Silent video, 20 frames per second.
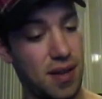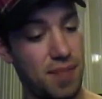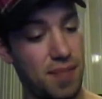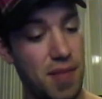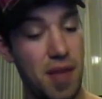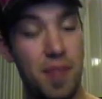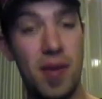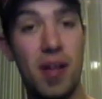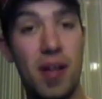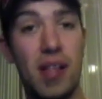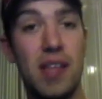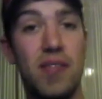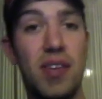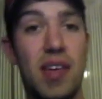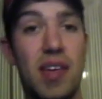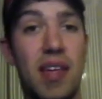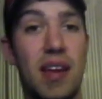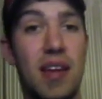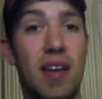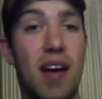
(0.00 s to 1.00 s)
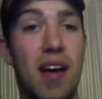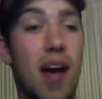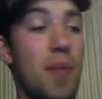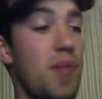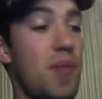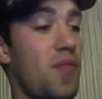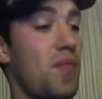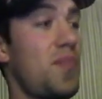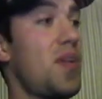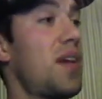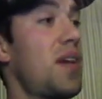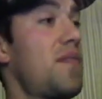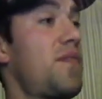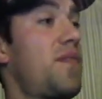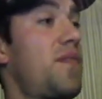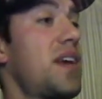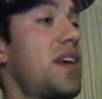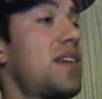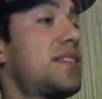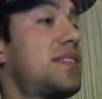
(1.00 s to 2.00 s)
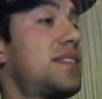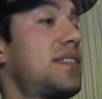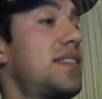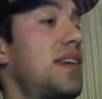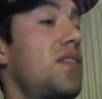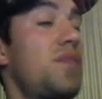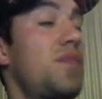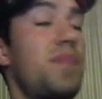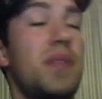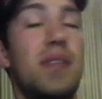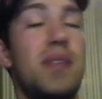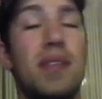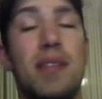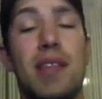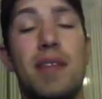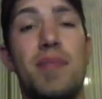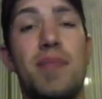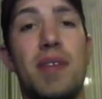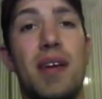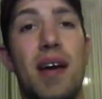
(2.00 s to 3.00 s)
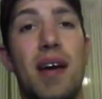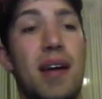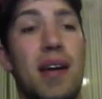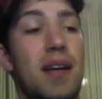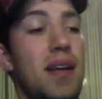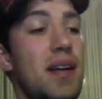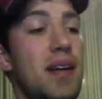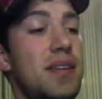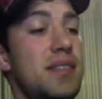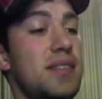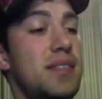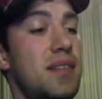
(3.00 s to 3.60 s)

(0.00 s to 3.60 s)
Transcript: Maybe I'll even get a comment from Nothing Fancy. That'd be kind of nice.